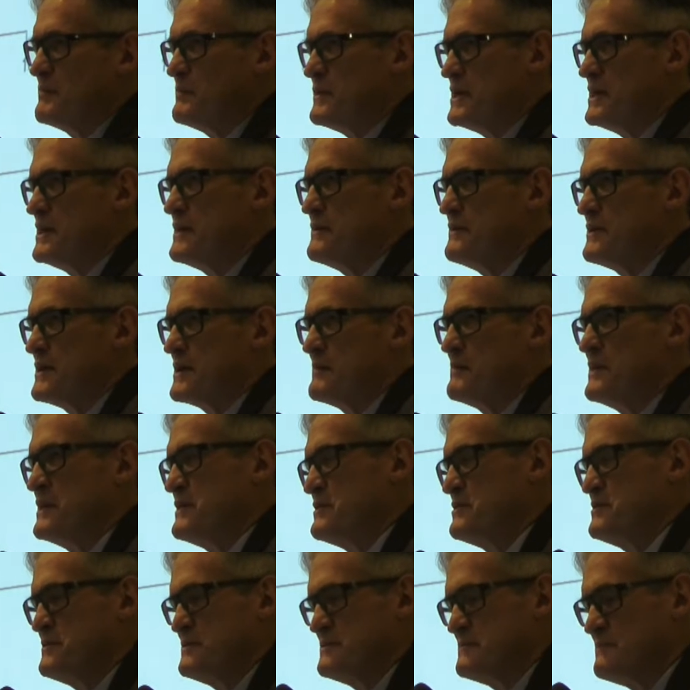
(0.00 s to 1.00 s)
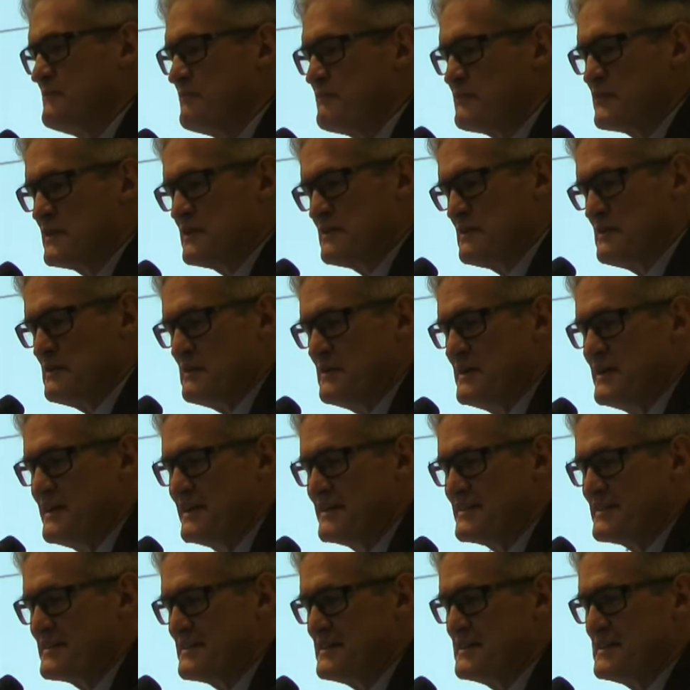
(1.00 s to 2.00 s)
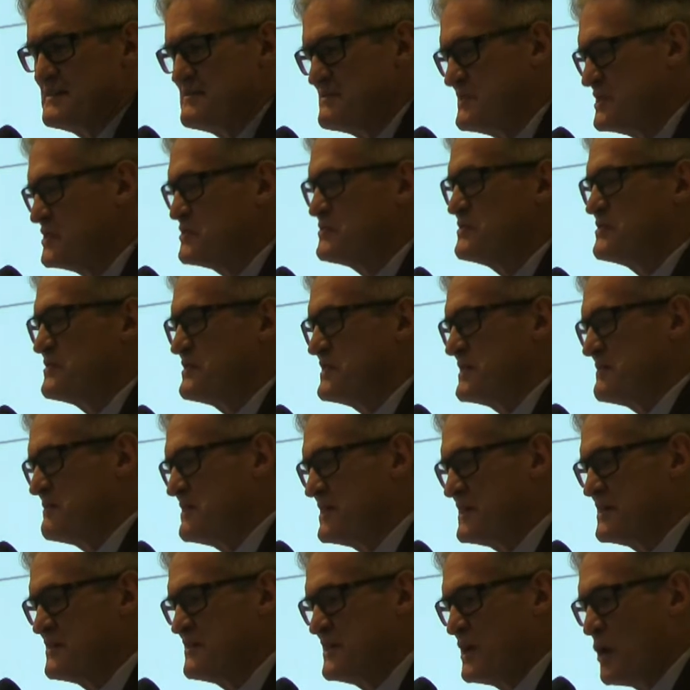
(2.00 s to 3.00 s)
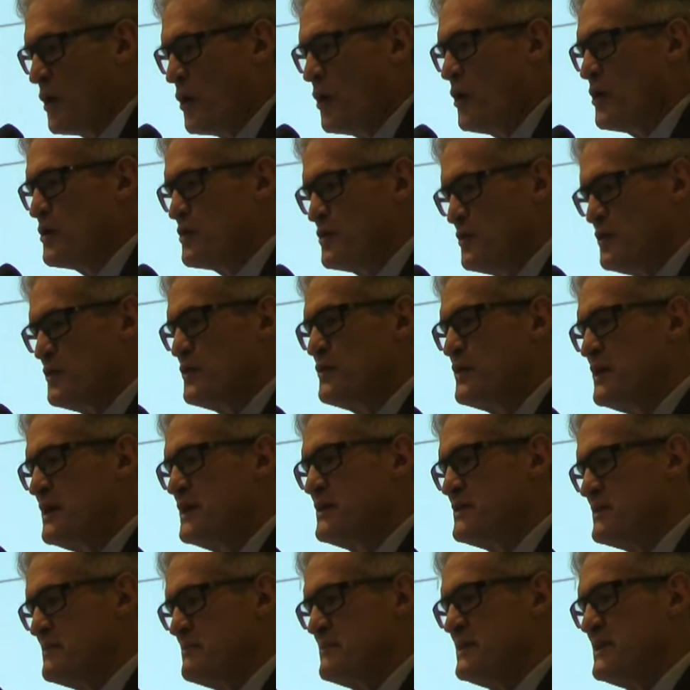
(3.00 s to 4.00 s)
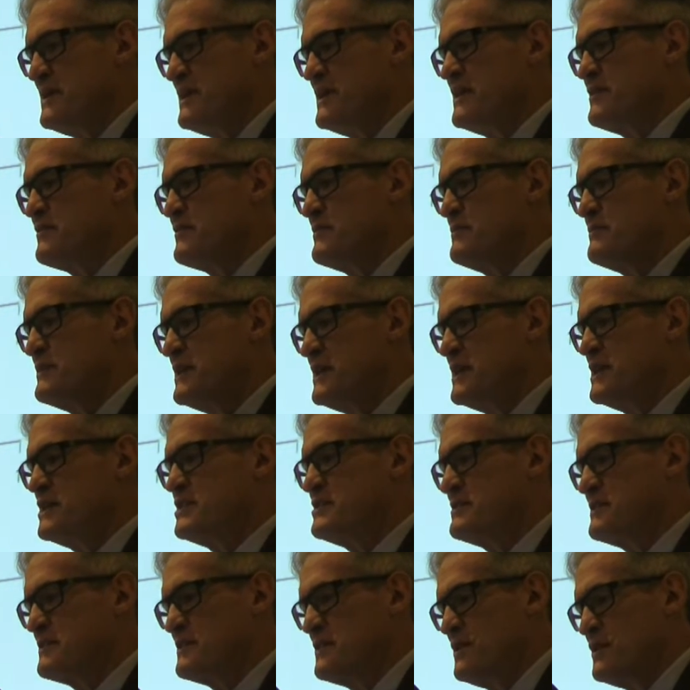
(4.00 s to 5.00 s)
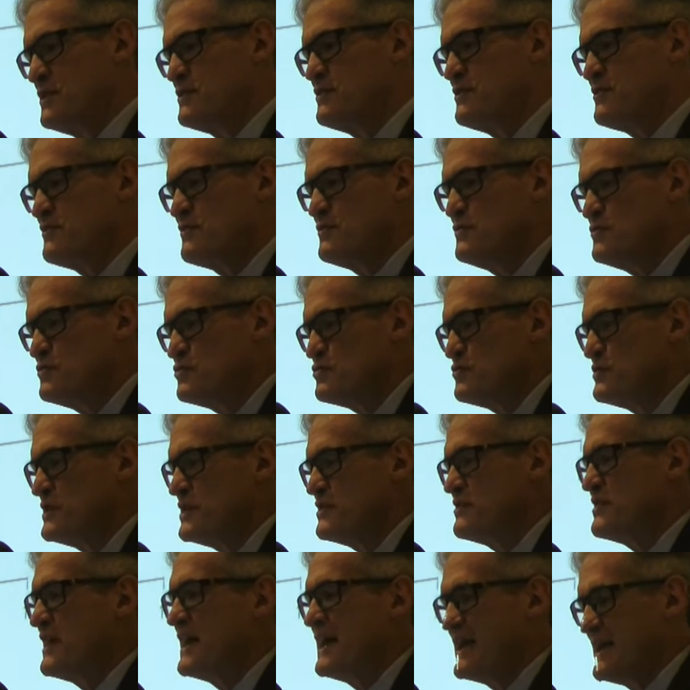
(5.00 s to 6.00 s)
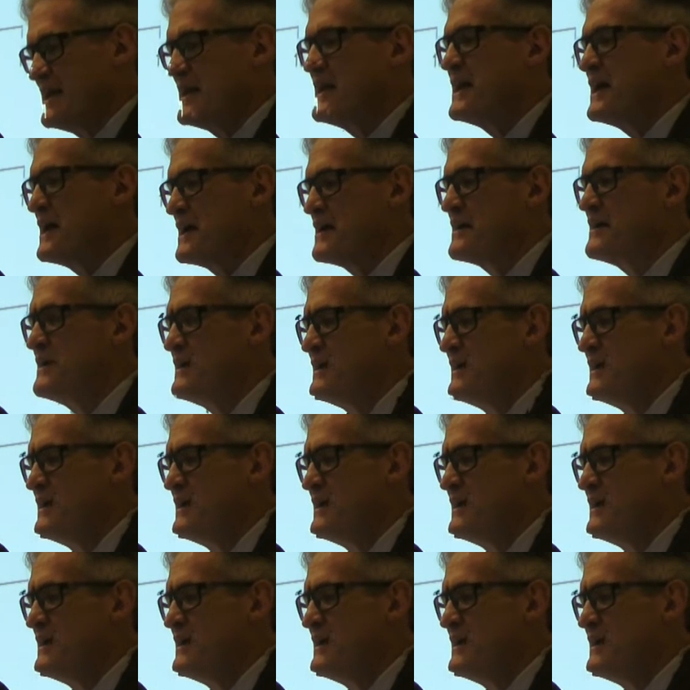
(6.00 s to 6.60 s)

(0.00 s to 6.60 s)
me hearing about you. So it's kind of interesting because they all go to me as the radiation oncologist who treats head and neck.